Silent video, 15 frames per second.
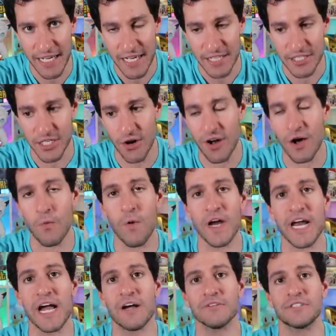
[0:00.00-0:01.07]
So I
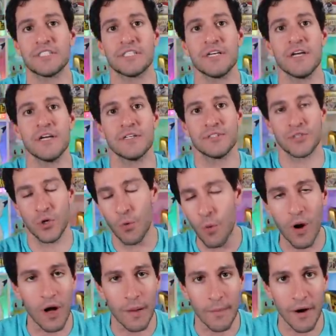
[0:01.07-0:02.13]
went out to
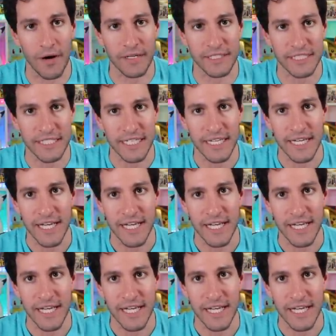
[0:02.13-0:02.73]
Walmart.